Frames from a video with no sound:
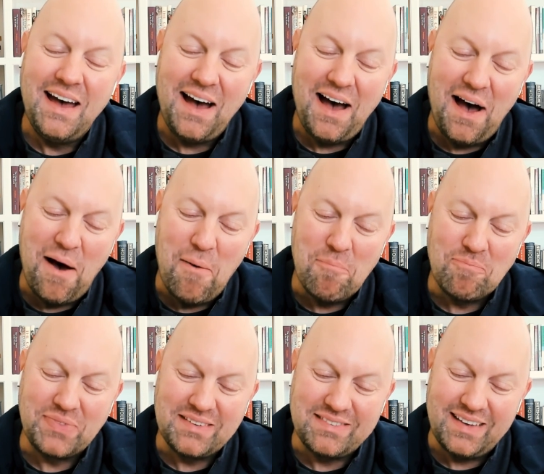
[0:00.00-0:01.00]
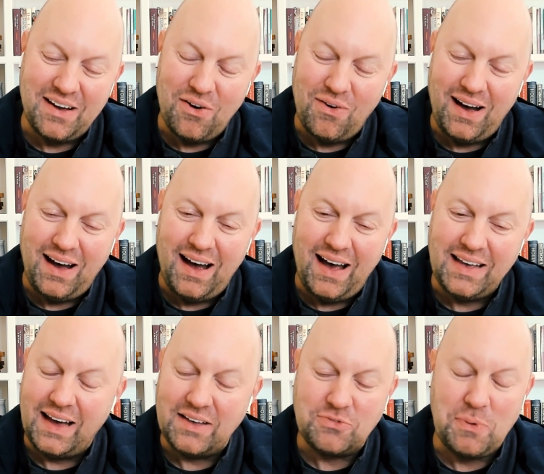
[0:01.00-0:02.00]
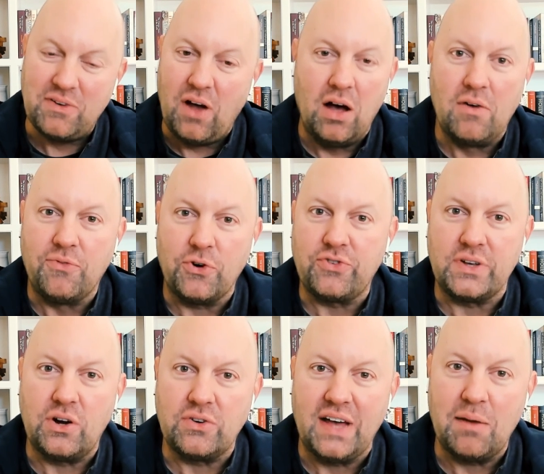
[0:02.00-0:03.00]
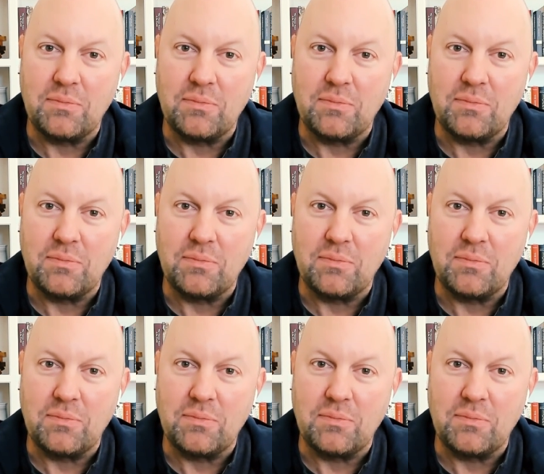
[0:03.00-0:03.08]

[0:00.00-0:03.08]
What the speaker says: I spend virtually no time